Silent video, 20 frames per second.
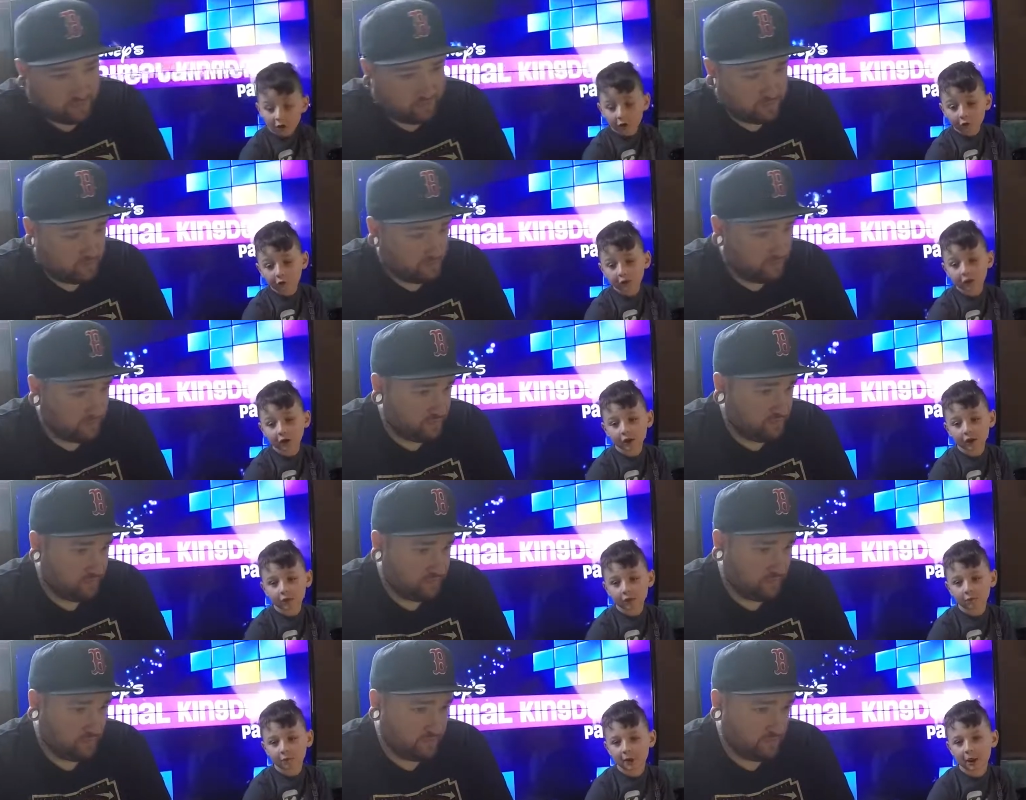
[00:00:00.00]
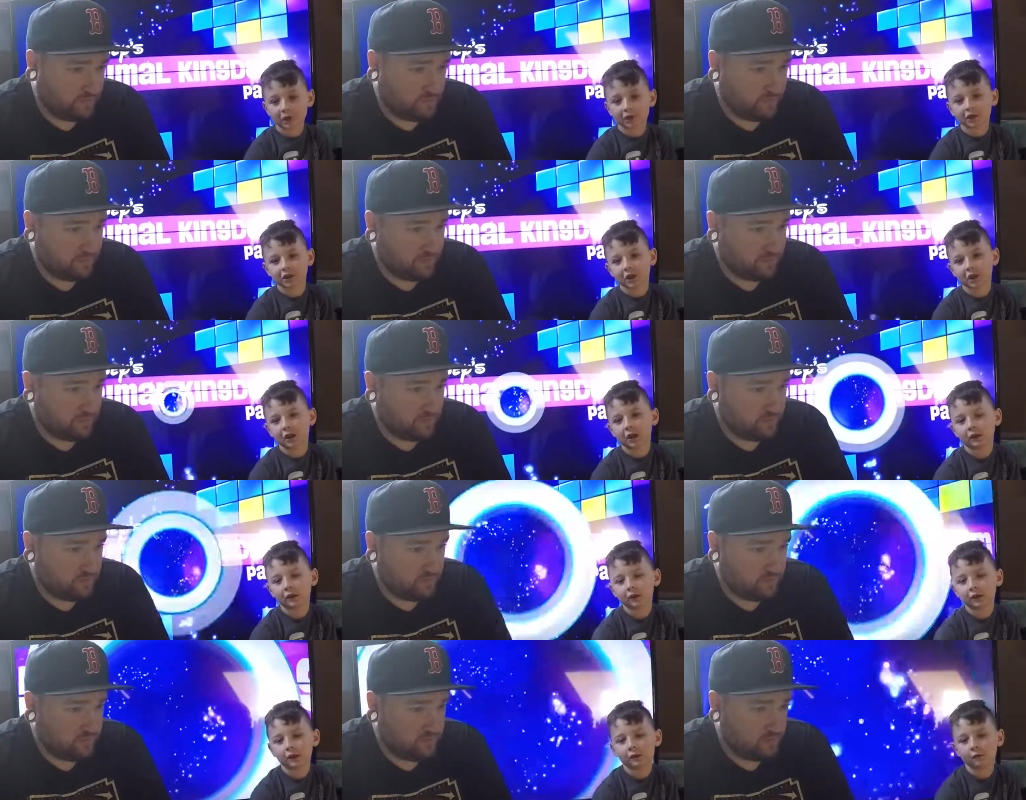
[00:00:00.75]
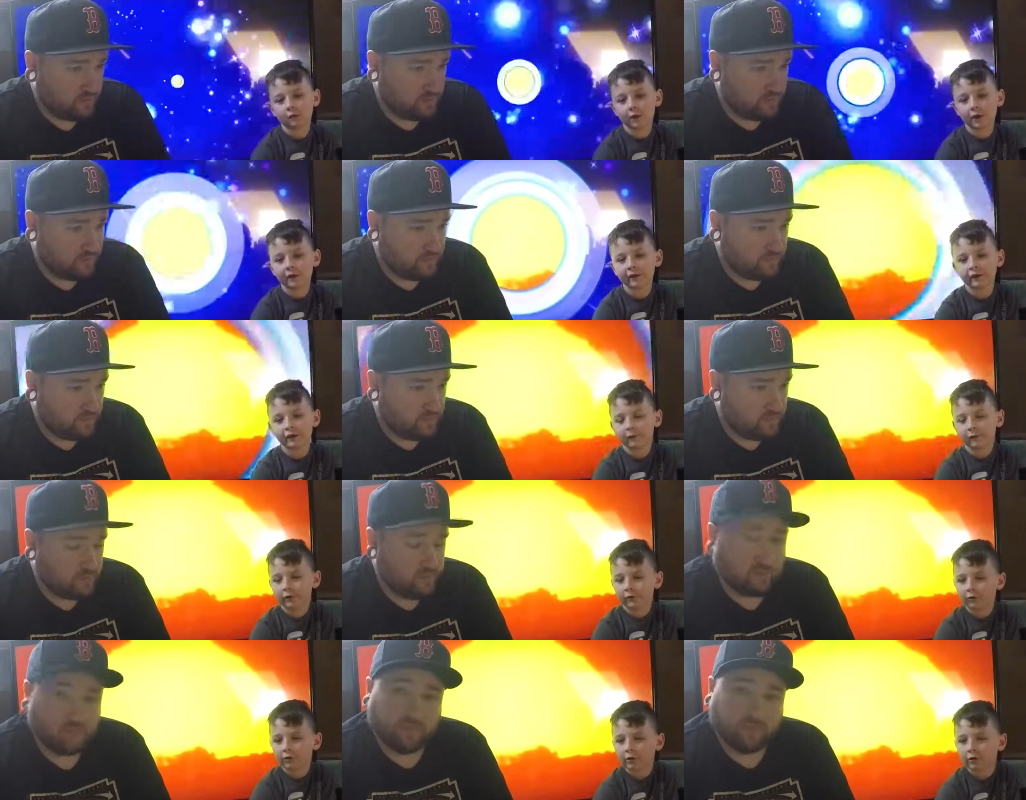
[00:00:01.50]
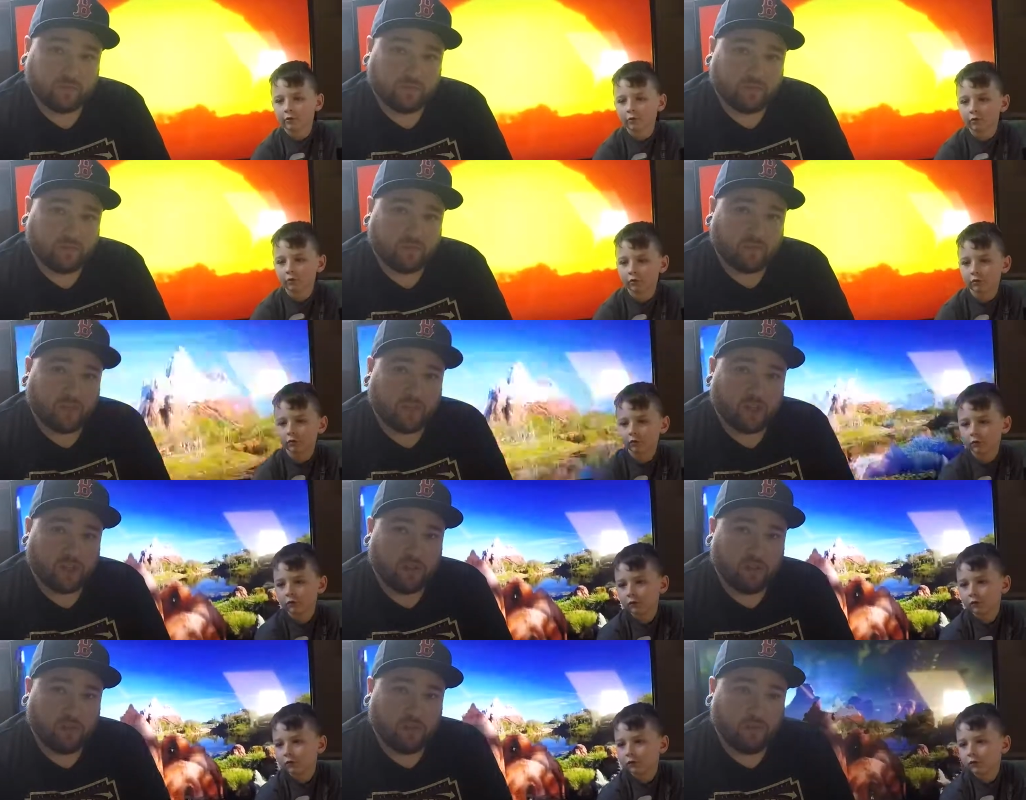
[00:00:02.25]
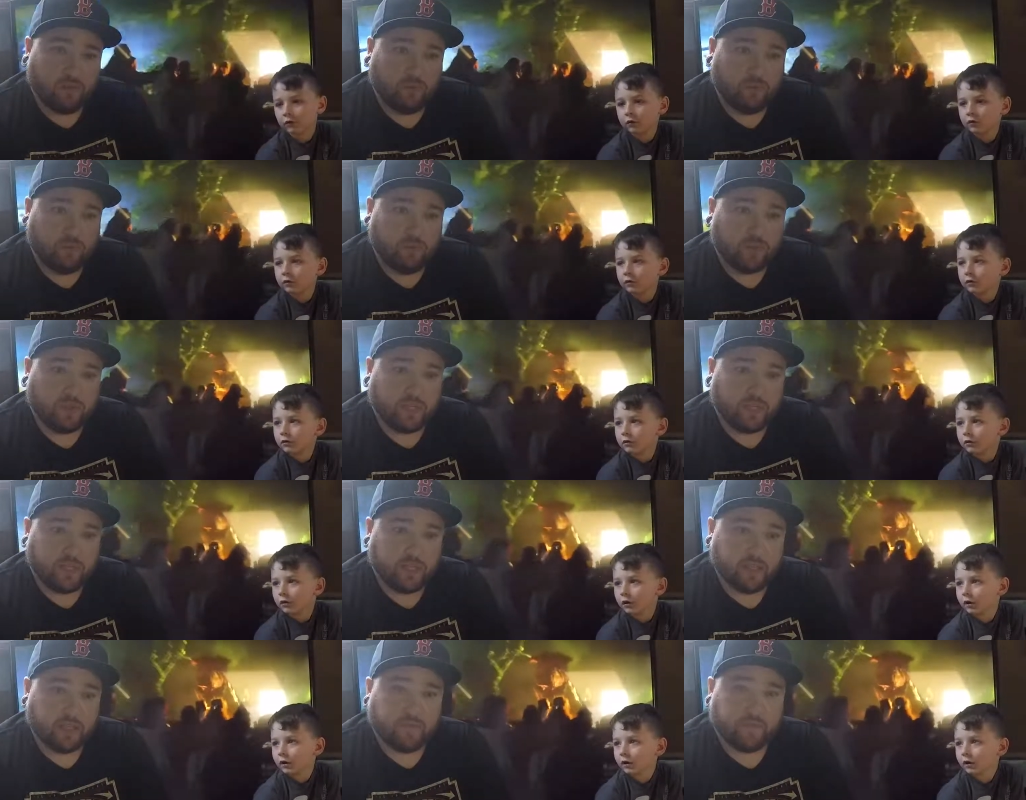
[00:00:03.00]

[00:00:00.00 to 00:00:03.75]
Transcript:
Speaker 1: only in the Magic Kingdom, anywhere else.
Speaker 2: You like